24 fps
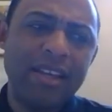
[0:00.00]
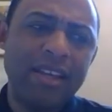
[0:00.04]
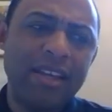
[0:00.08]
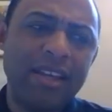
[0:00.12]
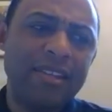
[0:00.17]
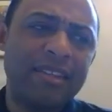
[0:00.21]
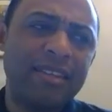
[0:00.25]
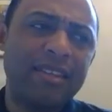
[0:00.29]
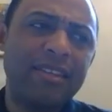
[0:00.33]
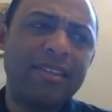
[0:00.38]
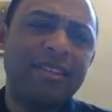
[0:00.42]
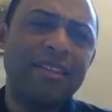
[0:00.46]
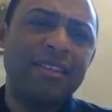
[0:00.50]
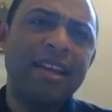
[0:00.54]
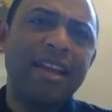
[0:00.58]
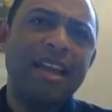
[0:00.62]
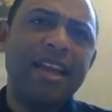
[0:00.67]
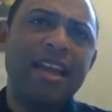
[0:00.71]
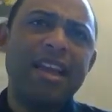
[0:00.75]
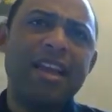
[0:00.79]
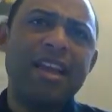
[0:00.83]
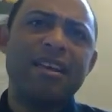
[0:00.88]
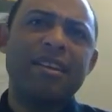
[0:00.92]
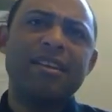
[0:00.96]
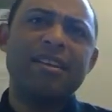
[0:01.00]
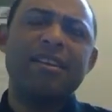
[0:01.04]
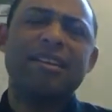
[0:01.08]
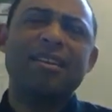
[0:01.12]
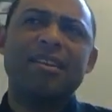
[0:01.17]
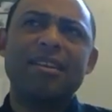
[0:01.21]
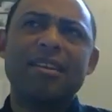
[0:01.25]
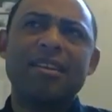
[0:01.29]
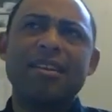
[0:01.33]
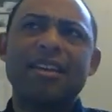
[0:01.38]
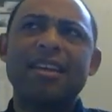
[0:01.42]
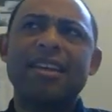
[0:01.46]
it
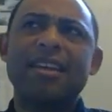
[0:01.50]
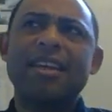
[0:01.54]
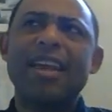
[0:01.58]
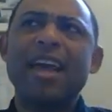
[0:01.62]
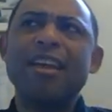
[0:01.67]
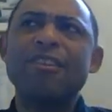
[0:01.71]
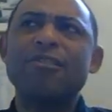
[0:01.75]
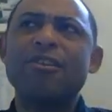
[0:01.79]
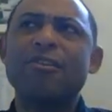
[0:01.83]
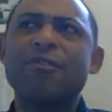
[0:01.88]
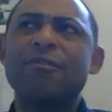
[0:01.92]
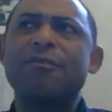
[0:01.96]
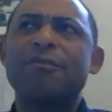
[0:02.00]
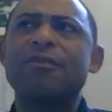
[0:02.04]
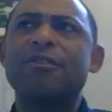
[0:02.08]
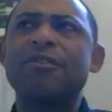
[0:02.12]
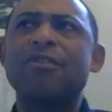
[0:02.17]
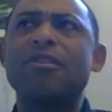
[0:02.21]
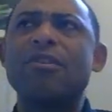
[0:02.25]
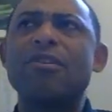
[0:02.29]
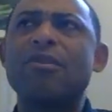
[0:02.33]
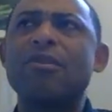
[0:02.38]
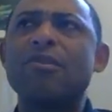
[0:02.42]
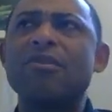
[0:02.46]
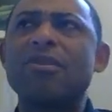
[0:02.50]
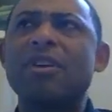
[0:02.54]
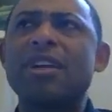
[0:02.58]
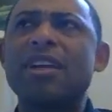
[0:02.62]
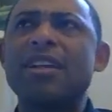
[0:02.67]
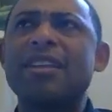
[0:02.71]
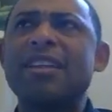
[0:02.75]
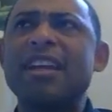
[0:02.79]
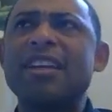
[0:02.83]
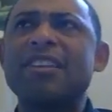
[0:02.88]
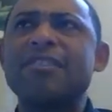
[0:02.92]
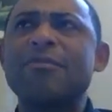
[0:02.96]
kind of
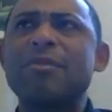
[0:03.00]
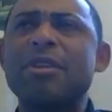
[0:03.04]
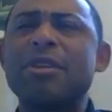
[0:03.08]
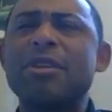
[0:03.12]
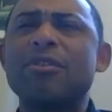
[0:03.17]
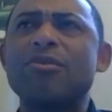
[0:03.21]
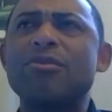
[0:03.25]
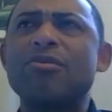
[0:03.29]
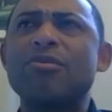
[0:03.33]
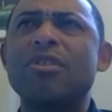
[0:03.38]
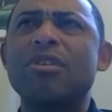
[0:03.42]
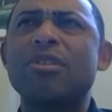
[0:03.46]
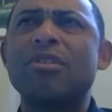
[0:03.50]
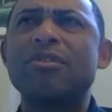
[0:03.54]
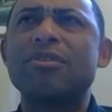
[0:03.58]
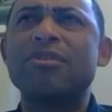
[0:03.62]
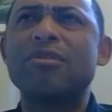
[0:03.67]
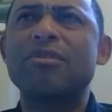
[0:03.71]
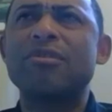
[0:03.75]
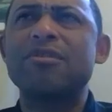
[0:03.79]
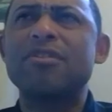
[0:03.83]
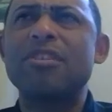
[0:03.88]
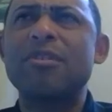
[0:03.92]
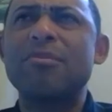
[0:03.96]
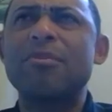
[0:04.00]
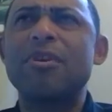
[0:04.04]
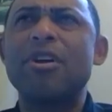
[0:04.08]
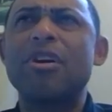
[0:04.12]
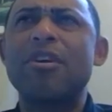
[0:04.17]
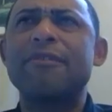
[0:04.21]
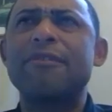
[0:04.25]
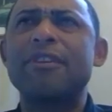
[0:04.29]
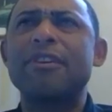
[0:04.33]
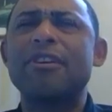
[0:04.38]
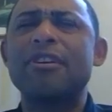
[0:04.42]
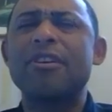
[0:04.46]
connects me to also some
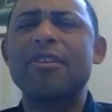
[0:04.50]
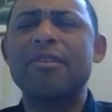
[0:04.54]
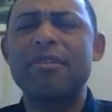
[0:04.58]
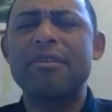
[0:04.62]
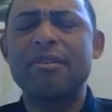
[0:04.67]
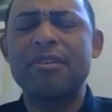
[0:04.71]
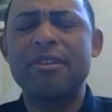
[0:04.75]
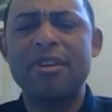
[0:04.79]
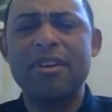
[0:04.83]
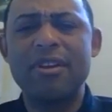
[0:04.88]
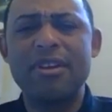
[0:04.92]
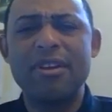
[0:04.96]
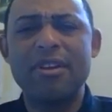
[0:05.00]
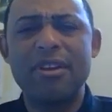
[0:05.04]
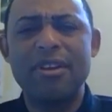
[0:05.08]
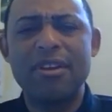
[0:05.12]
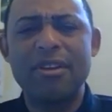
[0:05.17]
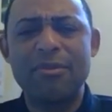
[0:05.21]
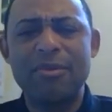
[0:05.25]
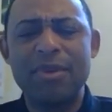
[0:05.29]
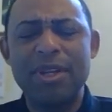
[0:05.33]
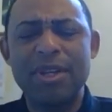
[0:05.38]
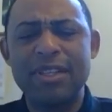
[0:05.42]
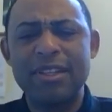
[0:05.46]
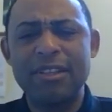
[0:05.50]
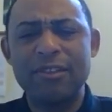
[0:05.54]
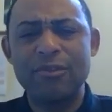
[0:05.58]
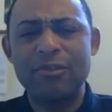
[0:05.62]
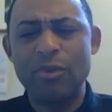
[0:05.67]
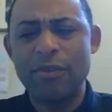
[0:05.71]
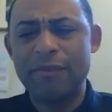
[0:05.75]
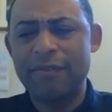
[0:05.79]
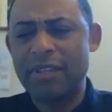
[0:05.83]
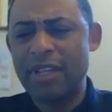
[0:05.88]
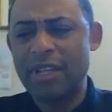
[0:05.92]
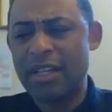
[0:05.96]
of the other readings
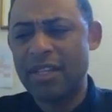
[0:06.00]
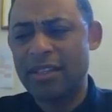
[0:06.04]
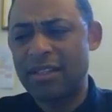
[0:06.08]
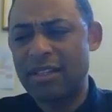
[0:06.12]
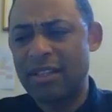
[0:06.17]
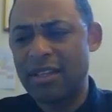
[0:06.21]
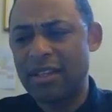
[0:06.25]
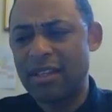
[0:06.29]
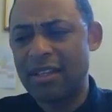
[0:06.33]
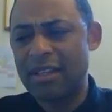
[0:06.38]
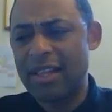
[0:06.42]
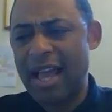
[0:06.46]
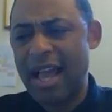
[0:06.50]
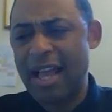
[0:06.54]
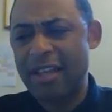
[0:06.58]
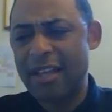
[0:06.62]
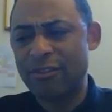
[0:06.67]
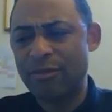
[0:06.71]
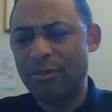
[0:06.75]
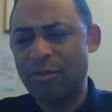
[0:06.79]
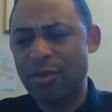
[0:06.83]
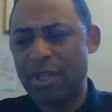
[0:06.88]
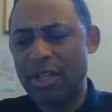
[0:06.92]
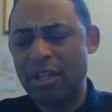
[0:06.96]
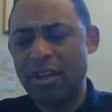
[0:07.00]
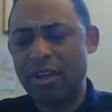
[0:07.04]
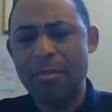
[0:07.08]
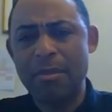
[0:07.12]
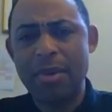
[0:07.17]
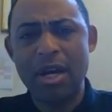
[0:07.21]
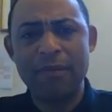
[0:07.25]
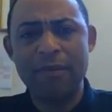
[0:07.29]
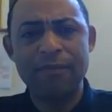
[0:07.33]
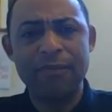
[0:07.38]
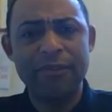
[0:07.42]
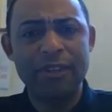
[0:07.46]
we've done last week
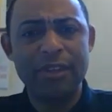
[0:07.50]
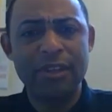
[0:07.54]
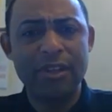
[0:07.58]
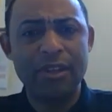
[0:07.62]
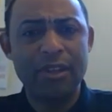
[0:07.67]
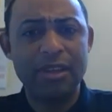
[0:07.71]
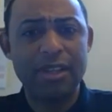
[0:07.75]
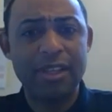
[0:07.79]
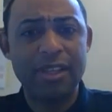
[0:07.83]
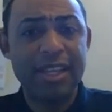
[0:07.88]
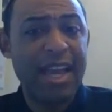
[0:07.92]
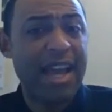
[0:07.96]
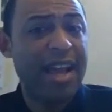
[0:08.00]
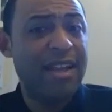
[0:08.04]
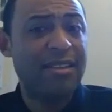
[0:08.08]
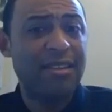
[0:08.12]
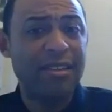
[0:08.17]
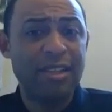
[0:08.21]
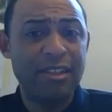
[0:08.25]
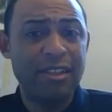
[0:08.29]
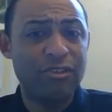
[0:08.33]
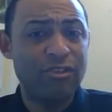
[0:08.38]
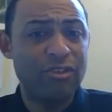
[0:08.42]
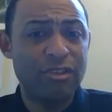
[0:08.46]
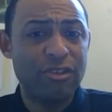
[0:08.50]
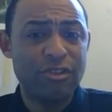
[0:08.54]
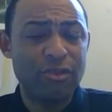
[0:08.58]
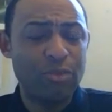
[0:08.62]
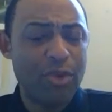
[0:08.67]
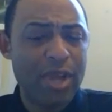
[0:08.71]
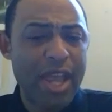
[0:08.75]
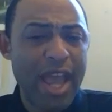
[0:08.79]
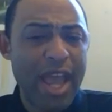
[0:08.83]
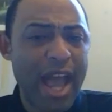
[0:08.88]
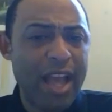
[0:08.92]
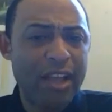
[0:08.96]
about the Catholic Church
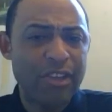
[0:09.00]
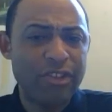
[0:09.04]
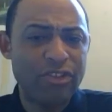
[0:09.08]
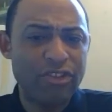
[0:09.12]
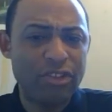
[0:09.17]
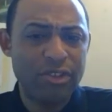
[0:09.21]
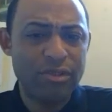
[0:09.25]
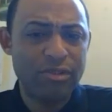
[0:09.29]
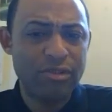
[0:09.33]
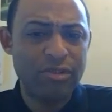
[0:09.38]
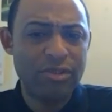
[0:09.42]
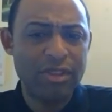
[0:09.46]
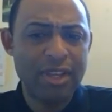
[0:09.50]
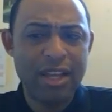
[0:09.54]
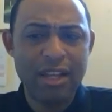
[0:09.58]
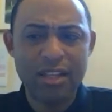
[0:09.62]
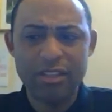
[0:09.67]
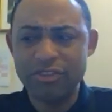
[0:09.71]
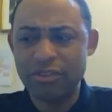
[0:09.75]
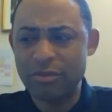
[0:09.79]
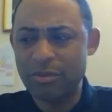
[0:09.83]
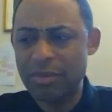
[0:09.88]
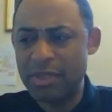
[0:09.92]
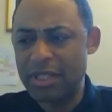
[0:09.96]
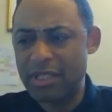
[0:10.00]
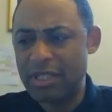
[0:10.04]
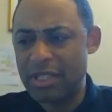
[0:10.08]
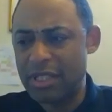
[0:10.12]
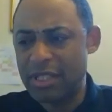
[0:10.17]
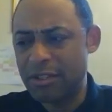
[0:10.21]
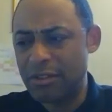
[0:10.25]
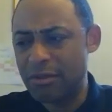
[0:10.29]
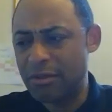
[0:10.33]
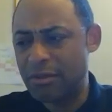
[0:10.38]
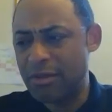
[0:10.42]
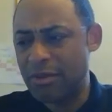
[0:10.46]
reaction to the
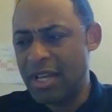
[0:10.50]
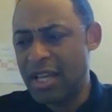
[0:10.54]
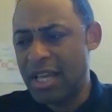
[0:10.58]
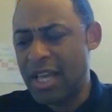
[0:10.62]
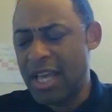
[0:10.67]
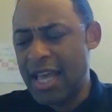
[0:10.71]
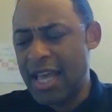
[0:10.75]
LGBTQ,